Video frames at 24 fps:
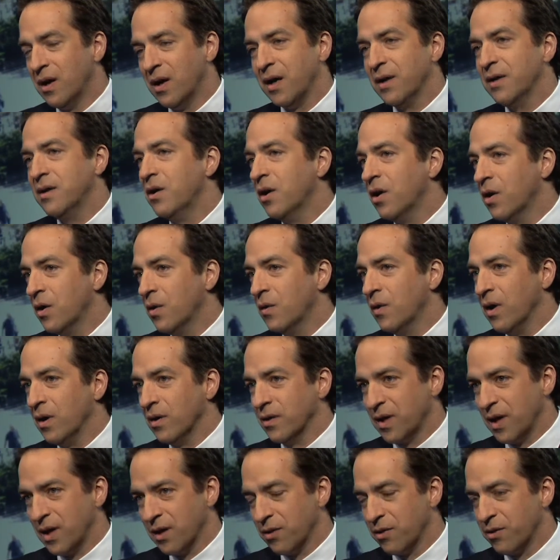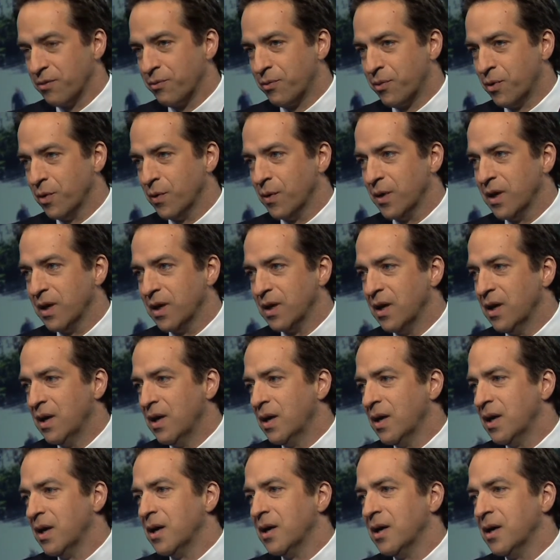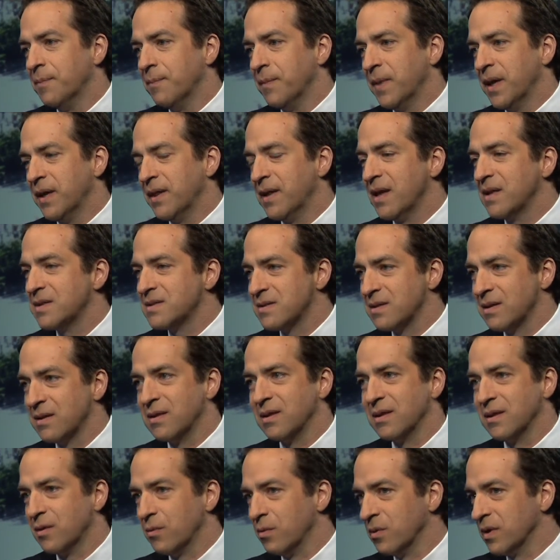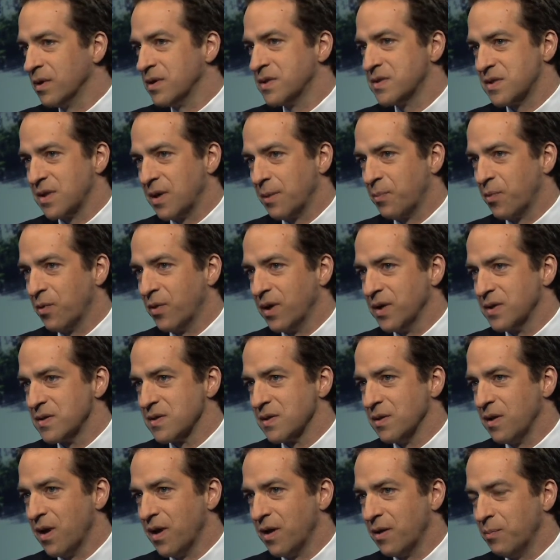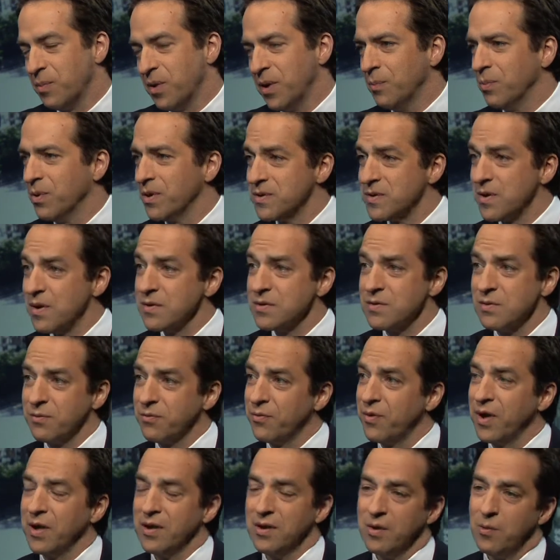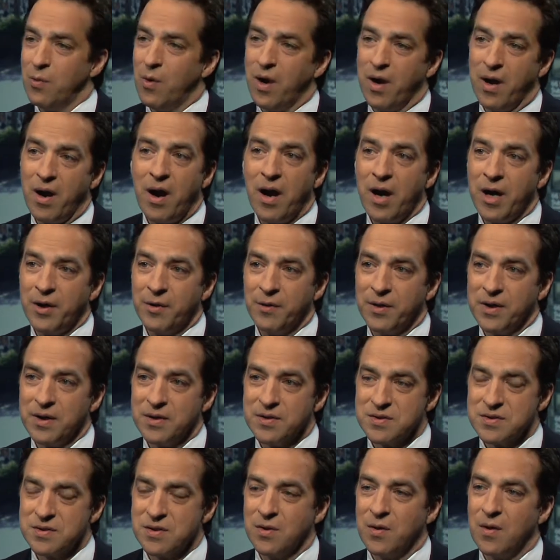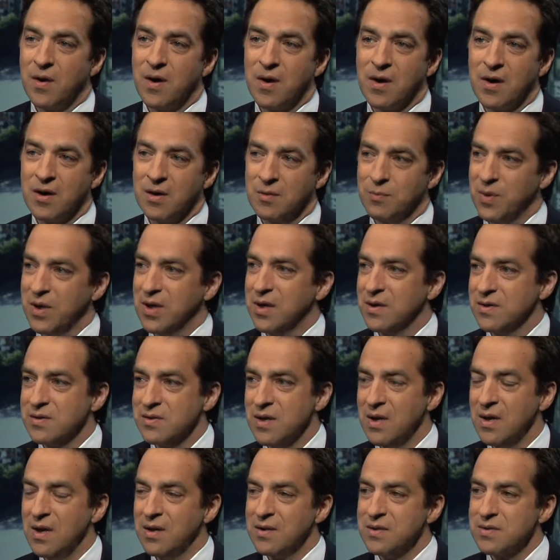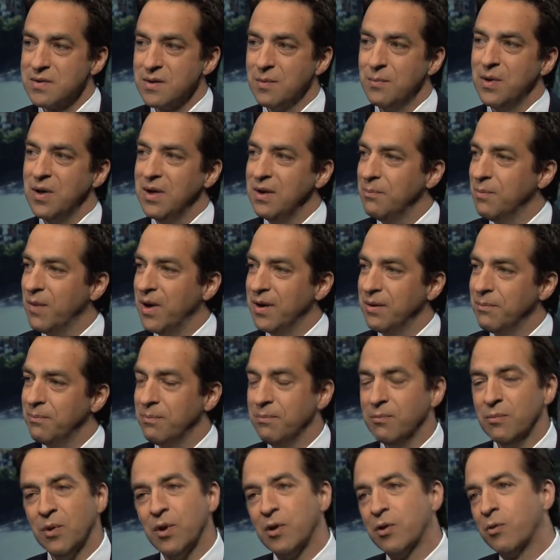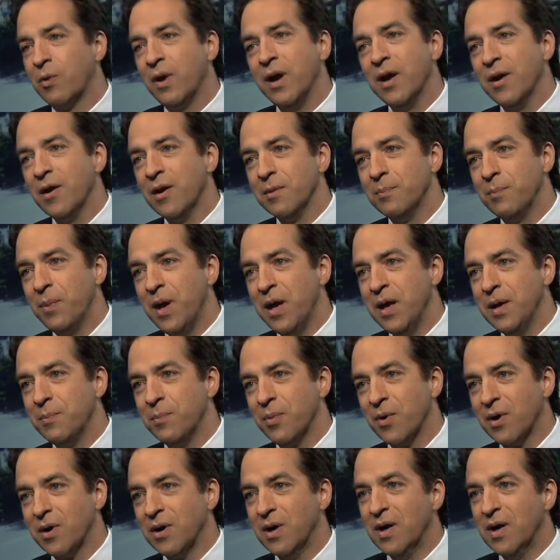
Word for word: I know I'll get through it. Um, and that's the thing that really separates a lot of people. It's also, frankly, why hiring is so hard because somebody might look great on paper.